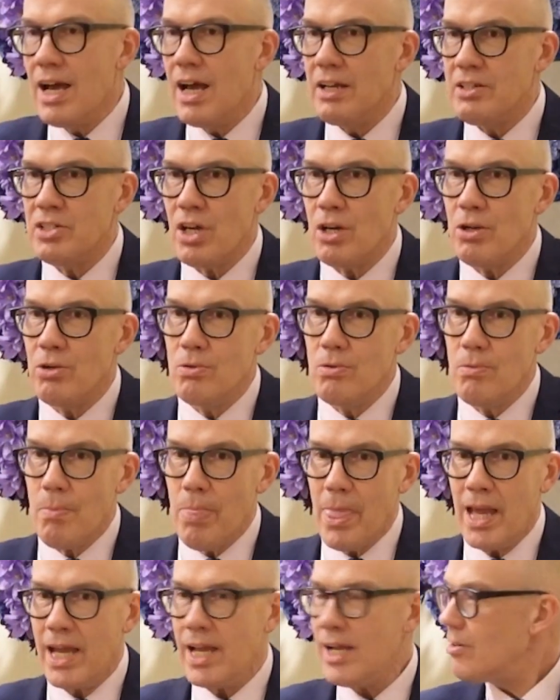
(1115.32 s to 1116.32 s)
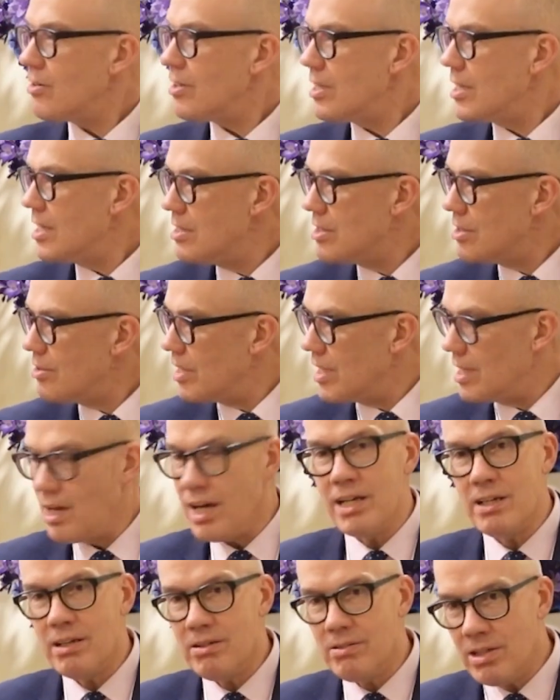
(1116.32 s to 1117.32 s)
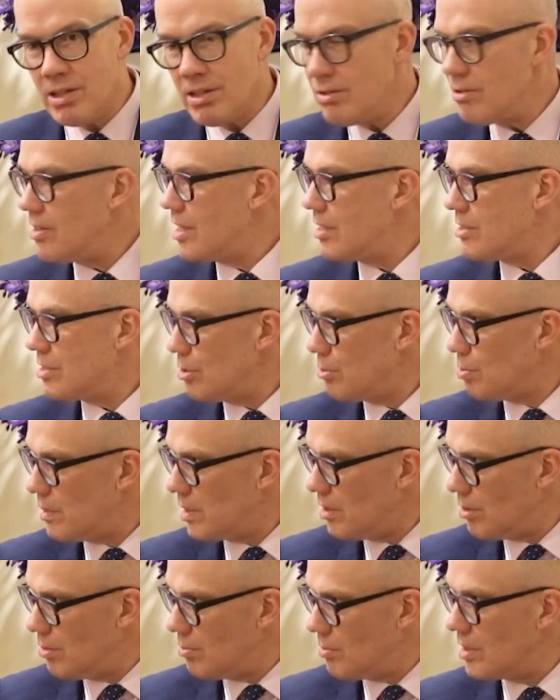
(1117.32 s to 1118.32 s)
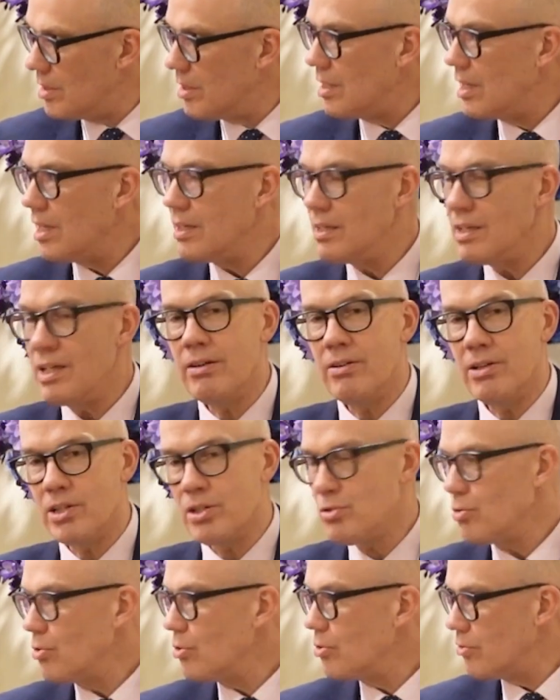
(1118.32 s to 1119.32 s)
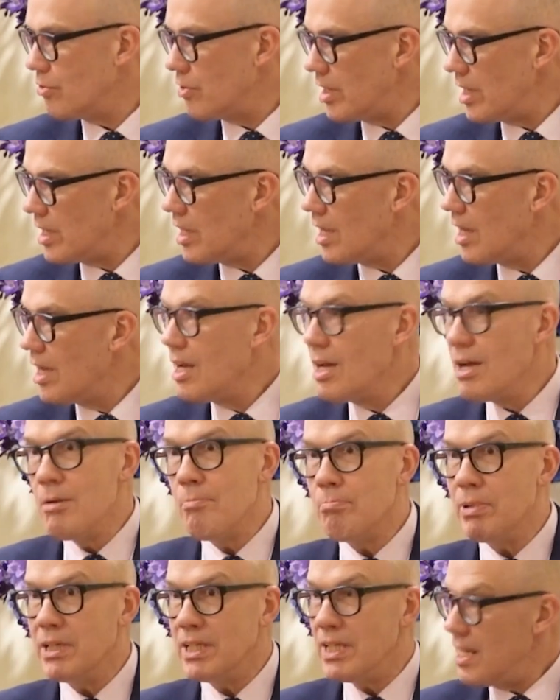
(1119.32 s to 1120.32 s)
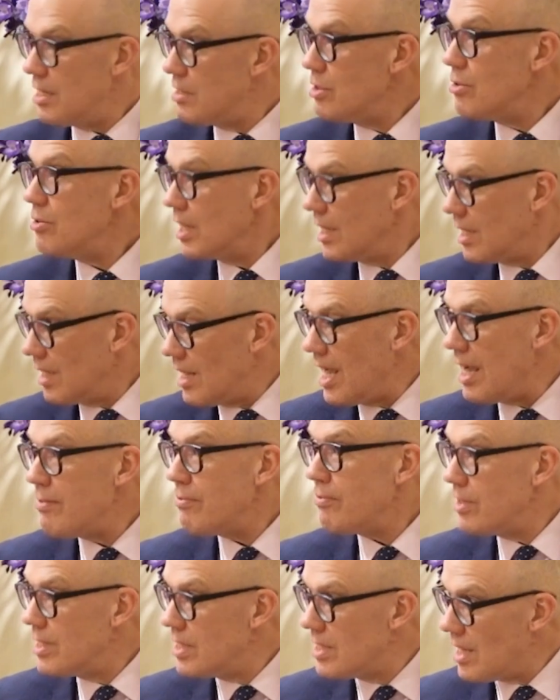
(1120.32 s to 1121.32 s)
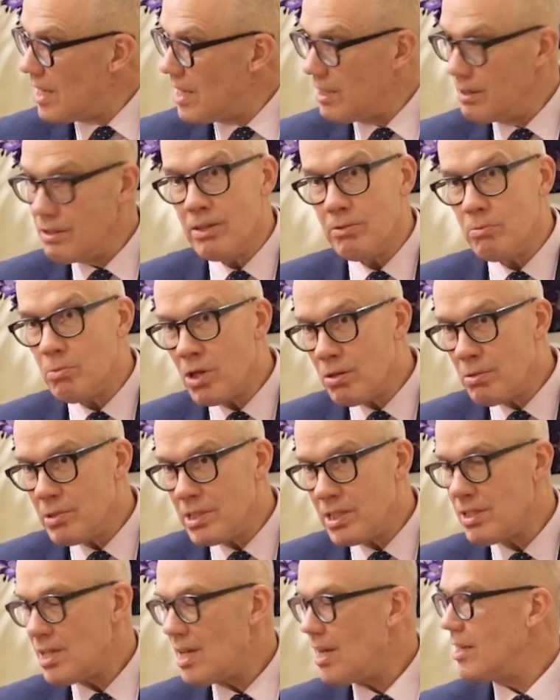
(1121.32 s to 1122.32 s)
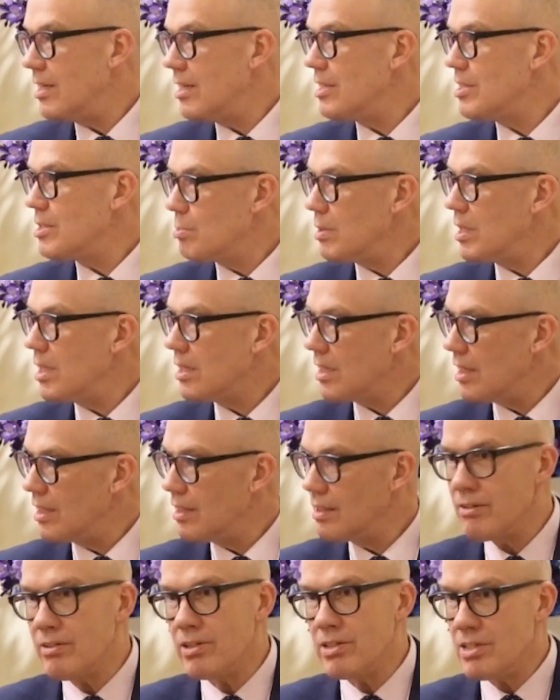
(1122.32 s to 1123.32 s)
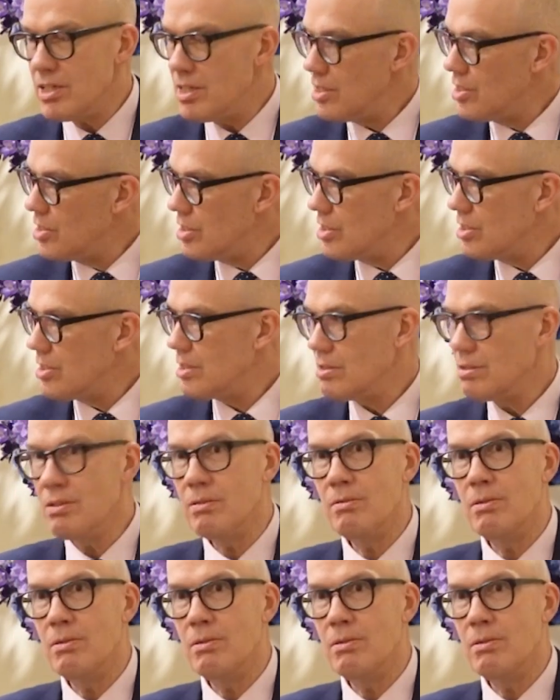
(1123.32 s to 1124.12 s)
So how do they do it? I don't know. They're superhuman and they're extraordinary, but they're doing it every day. While we're sat here speaking, there are teachers,